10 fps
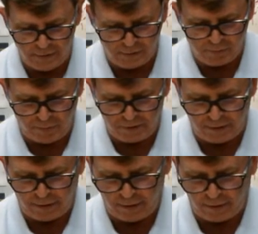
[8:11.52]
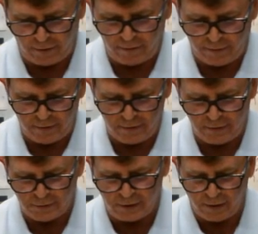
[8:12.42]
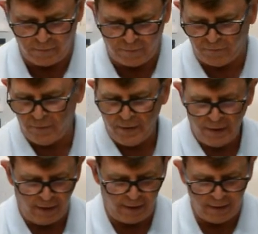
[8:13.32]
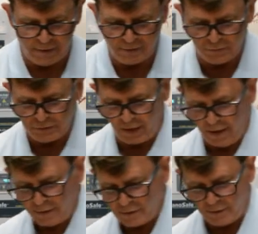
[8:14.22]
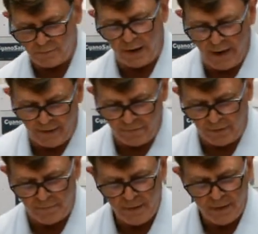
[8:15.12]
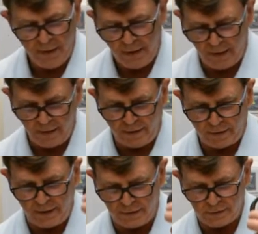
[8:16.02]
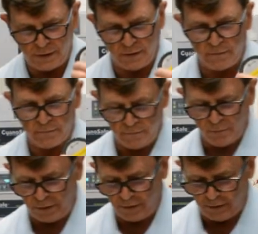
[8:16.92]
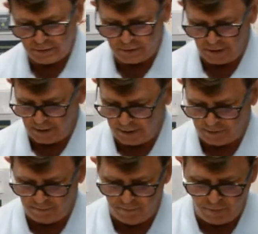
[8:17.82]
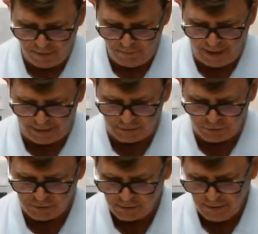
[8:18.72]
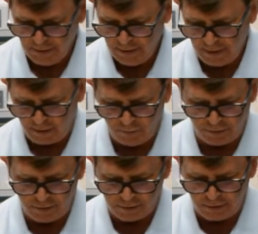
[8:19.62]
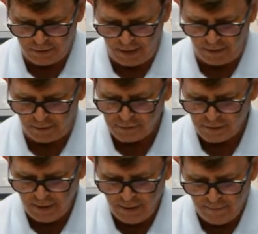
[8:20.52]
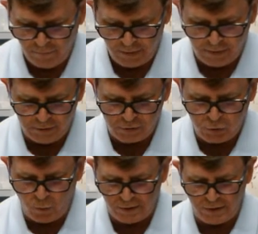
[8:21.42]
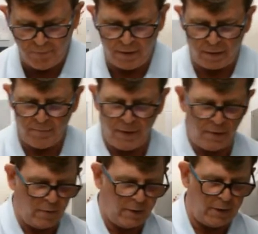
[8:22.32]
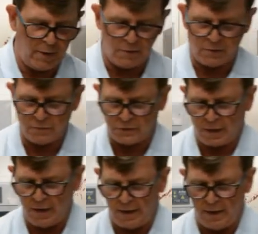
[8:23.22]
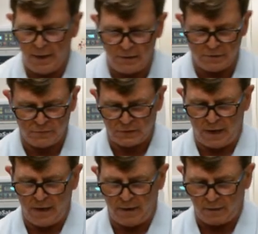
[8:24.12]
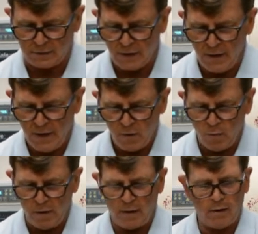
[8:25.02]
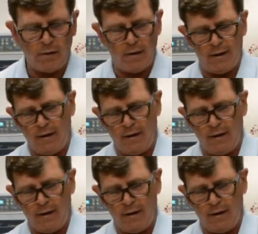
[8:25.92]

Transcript: these particular self-adhesive scales, and we have them in our kits here with these packages, or with these containers, these 20 millimeter adhesive scales will